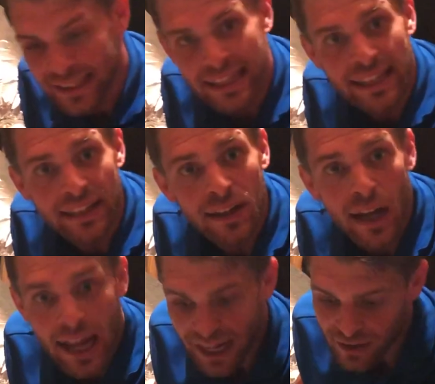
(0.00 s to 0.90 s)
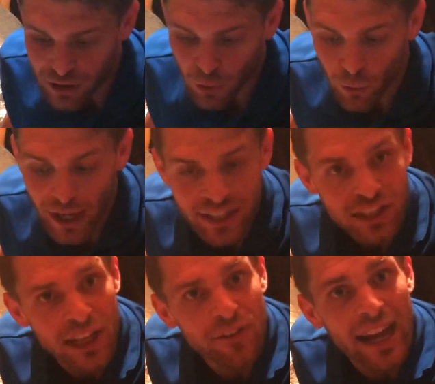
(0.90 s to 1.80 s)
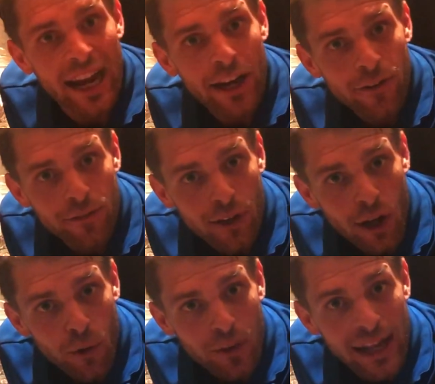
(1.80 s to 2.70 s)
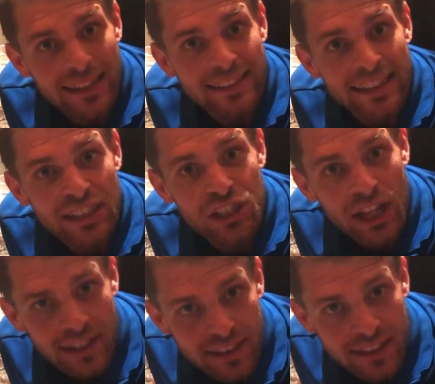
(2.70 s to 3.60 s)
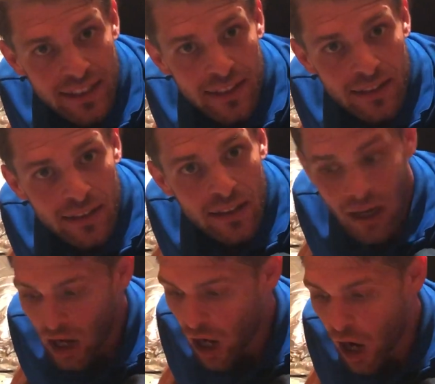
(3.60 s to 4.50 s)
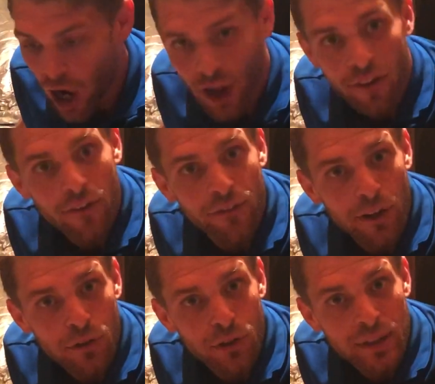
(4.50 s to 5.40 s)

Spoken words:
it in the direction of the airflow that is suggested on the filter